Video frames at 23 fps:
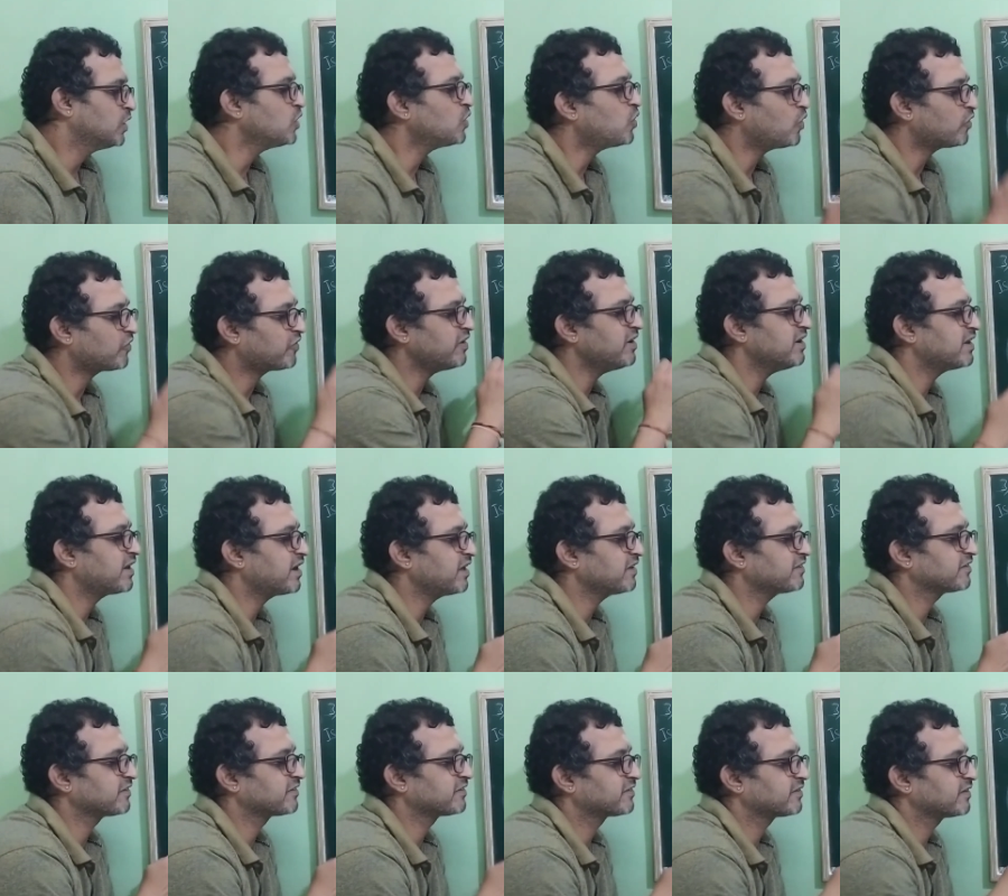Now, question
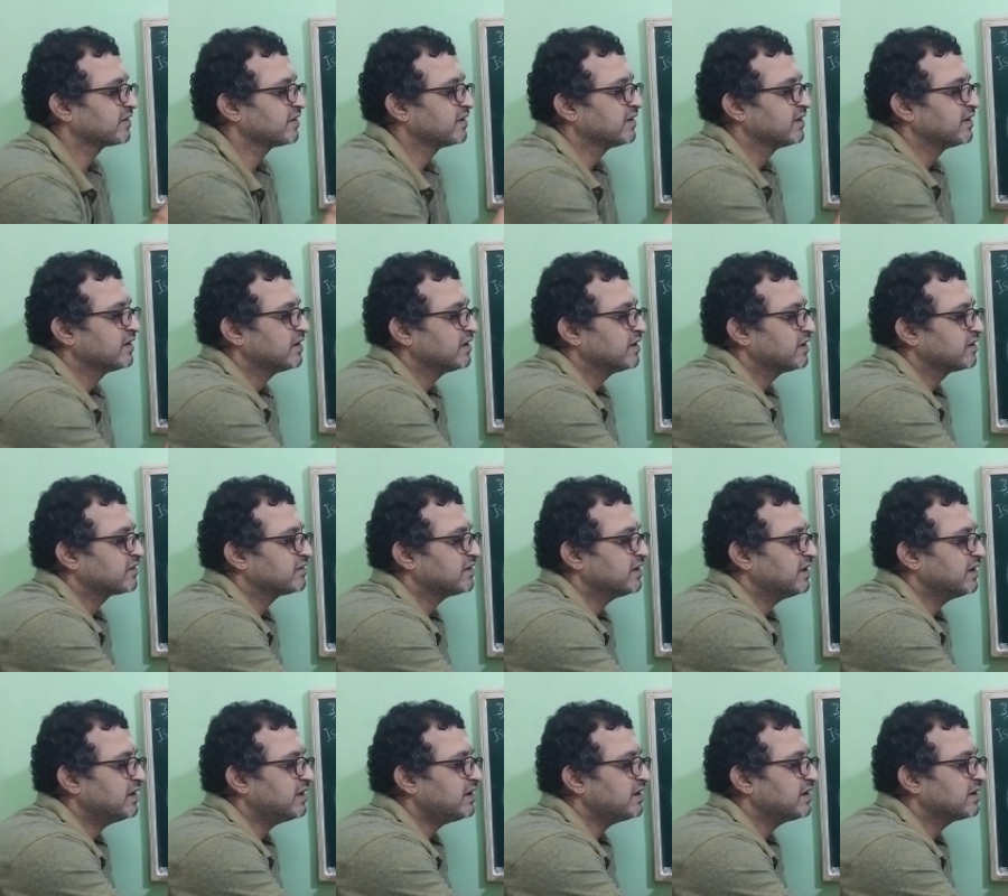arises,
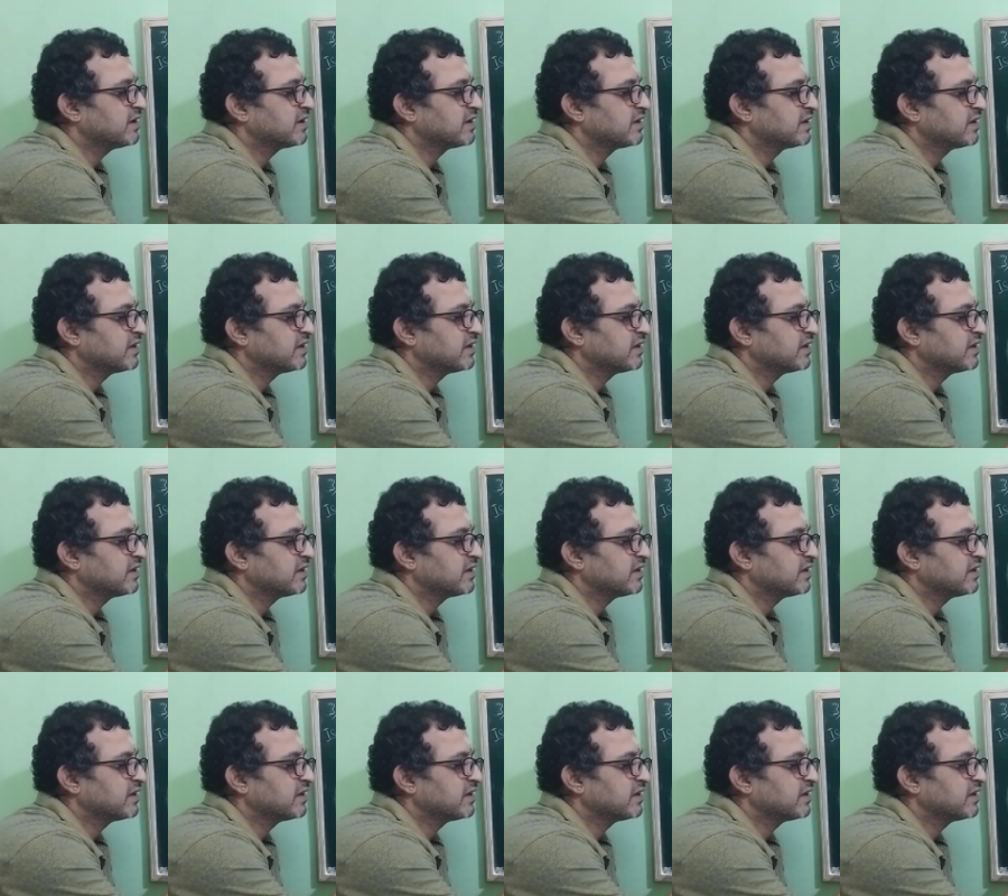sir,